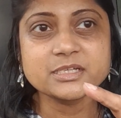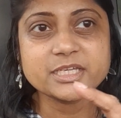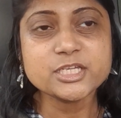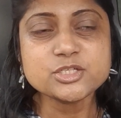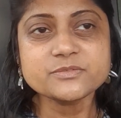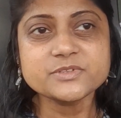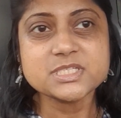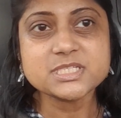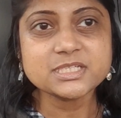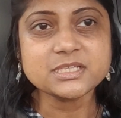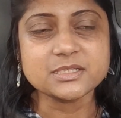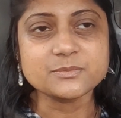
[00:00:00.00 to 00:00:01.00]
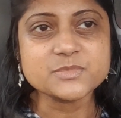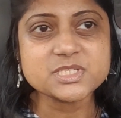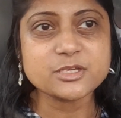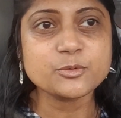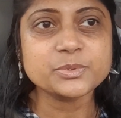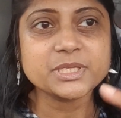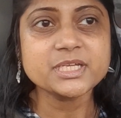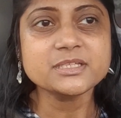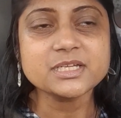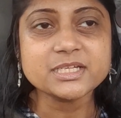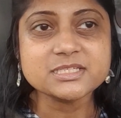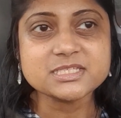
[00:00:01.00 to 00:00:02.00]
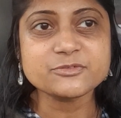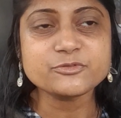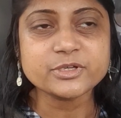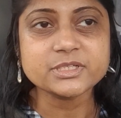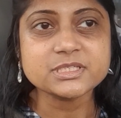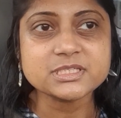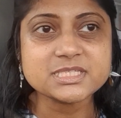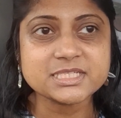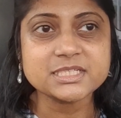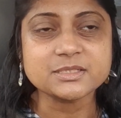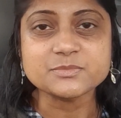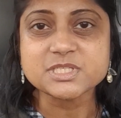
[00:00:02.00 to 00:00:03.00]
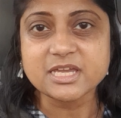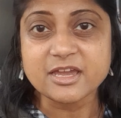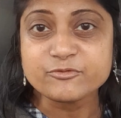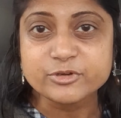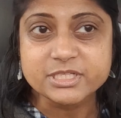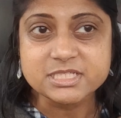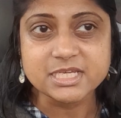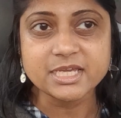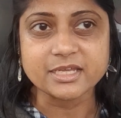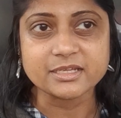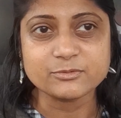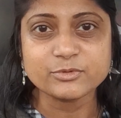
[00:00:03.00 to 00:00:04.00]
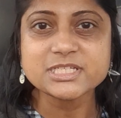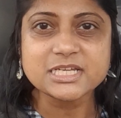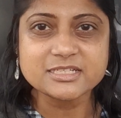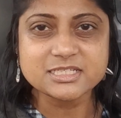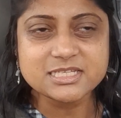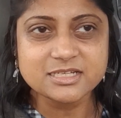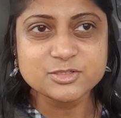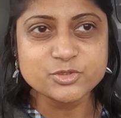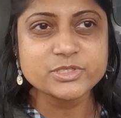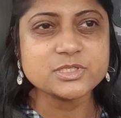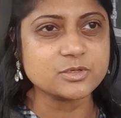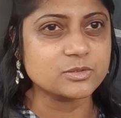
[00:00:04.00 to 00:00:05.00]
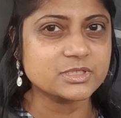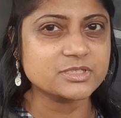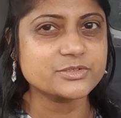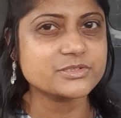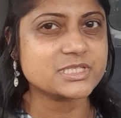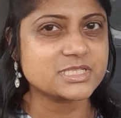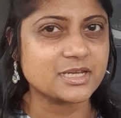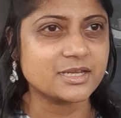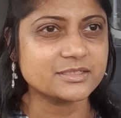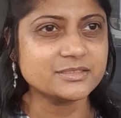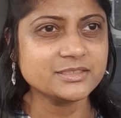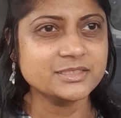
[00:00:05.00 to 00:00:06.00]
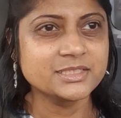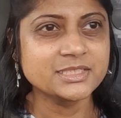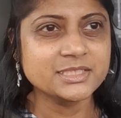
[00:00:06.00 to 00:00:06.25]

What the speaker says: each of the teams, they're playing like different teams every day, which I just actually don't understand.